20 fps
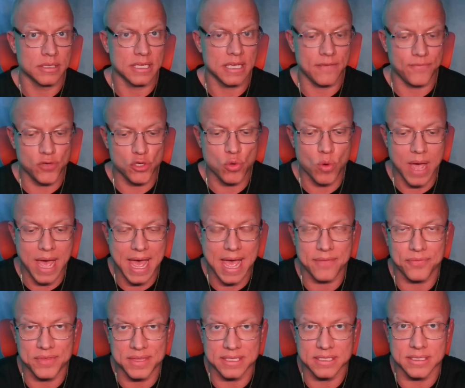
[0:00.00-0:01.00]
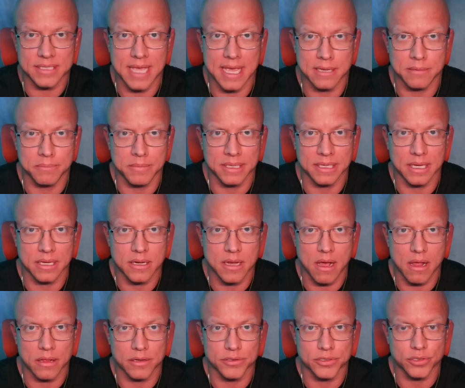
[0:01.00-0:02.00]
if you had this ten million
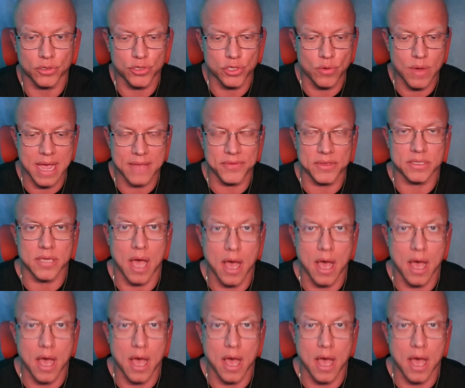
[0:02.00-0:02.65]
dollars or you had this